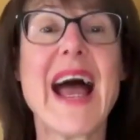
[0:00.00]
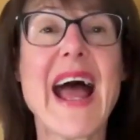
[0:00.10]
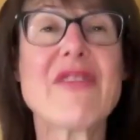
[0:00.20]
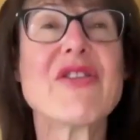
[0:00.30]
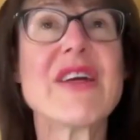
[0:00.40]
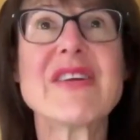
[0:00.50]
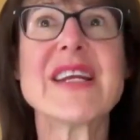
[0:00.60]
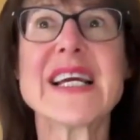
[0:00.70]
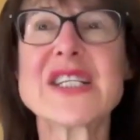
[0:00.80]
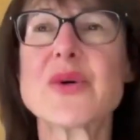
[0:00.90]
And then the
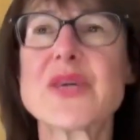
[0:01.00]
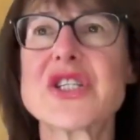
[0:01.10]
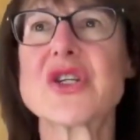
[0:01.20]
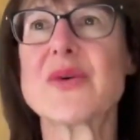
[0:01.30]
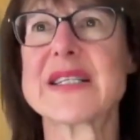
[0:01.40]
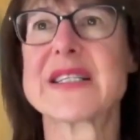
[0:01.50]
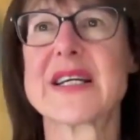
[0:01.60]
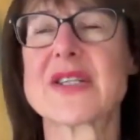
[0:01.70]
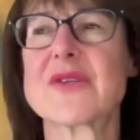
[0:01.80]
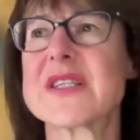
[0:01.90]
next question to ask
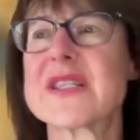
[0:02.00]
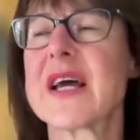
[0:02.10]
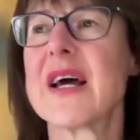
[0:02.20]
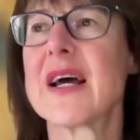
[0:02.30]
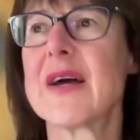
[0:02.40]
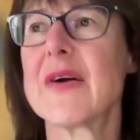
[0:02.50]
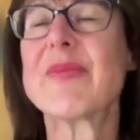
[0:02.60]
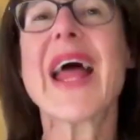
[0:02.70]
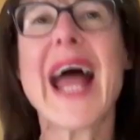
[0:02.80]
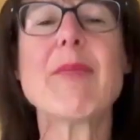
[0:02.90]
ourselves is,
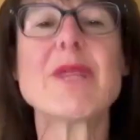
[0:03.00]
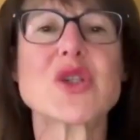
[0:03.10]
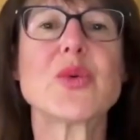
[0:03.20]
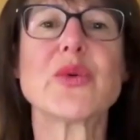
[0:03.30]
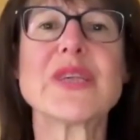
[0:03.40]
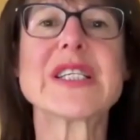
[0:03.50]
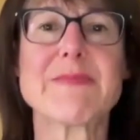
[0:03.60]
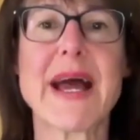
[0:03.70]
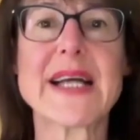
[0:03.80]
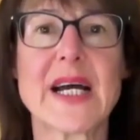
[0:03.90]
how much will this
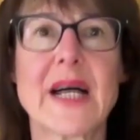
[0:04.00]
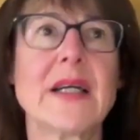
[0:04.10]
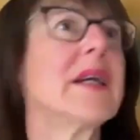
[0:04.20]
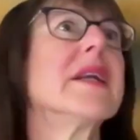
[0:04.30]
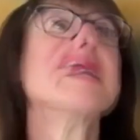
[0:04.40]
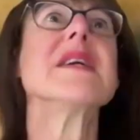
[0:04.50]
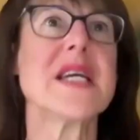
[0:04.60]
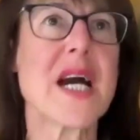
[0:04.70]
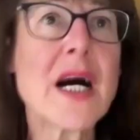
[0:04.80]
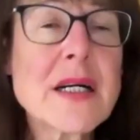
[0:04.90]
matter in a
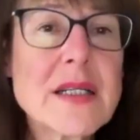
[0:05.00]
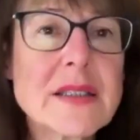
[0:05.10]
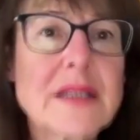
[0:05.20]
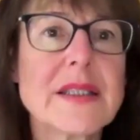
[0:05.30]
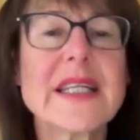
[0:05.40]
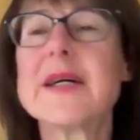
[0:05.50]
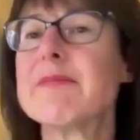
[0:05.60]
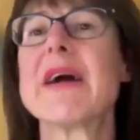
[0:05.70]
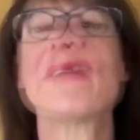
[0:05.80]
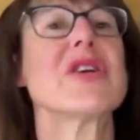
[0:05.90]
year, in a
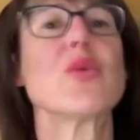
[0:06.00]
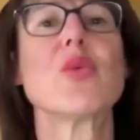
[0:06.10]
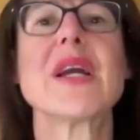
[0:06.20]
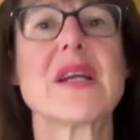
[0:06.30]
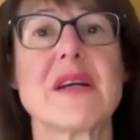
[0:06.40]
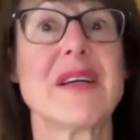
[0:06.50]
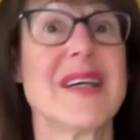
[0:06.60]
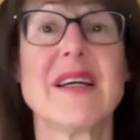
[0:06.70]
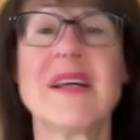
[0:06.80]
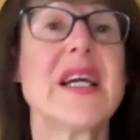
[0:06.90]
month, in a week,
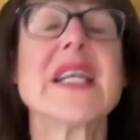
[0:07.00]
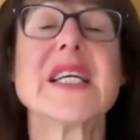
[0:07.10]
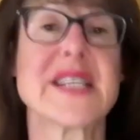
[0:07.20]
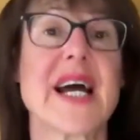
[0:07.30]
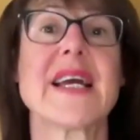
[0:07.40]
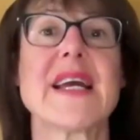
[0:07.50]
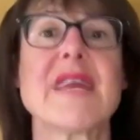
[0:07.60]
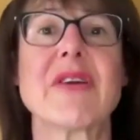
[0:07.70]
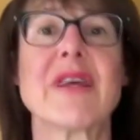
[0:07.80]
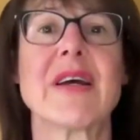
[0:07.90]
in a day
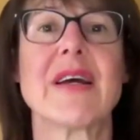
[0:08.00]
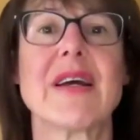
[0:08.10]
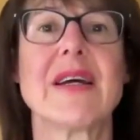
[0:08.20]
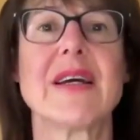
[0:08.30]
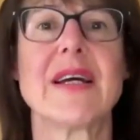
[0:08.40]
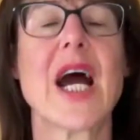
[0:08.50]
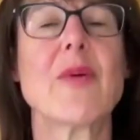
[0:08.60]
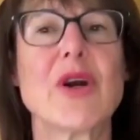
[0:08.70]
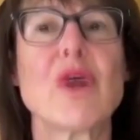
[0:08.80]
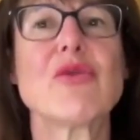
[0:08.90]
even? And
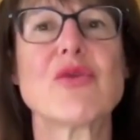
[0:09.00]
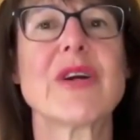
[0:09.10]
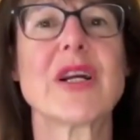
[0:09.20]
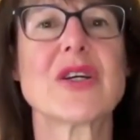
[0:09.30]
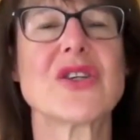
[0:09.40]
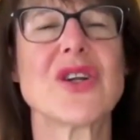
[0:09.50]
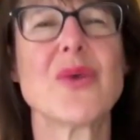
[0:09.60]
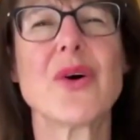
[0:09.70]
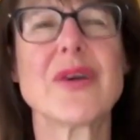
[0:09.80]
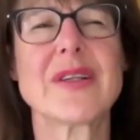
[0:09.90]
we often realize, you know
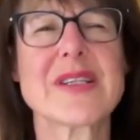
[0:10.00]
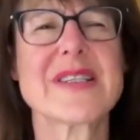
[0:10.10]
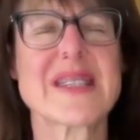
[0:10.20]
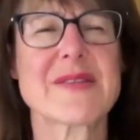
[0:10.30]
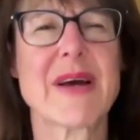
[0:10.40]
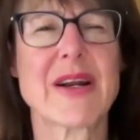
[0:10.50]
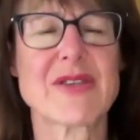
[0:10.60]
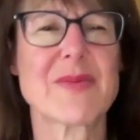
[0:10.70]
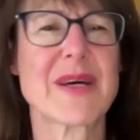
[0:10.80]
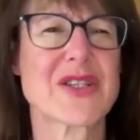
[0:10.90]
what, this doesn't matter
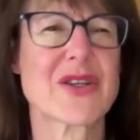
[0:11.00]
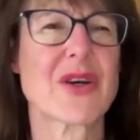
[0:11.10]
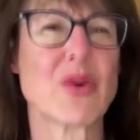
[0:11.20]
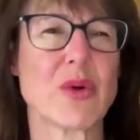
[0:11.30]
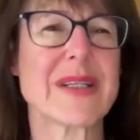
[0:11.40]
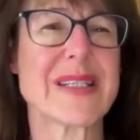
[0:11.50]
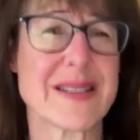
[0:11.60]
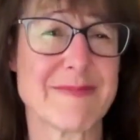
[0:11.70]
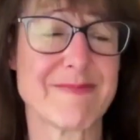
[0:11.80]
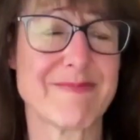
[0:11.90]
as much as I thought it did.